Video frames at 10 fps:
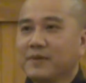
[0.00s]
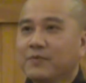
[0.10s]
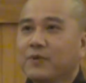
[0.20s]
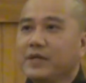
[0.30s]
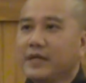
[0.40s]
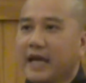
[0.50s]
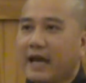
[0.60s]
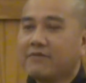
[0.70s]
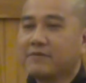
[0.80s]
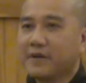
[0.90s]
If we
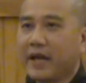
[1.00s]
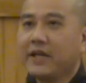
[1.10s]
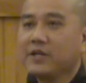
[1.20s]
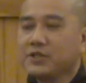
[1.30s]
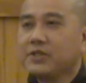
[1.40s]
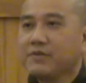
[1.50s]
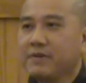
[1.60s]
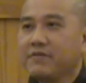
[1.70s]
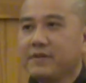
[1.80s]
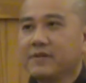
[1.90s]
have the energy
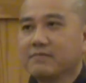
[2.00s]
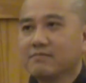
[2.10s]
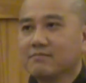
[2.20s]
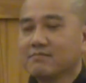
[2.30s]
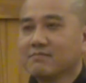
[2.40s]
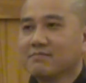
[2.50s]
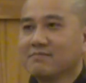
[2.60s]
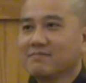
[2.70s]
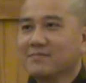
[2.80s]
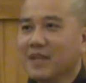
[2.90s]
of living,
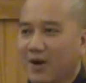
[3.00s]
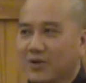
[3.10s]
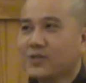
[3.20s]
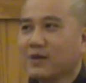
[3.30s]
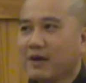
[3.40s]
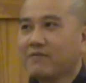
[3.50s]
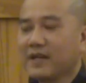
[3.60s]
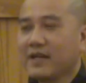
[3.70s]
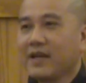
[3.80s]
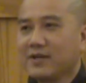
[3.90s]
they also
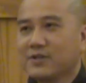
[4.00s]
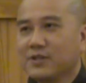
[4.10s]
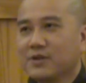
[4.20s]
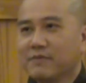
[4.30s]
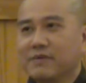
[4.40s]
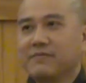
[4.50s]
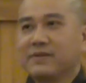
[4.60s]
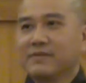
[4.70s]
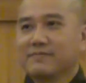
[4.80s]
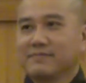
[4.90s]
have that energy of
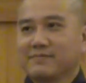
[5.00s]
living.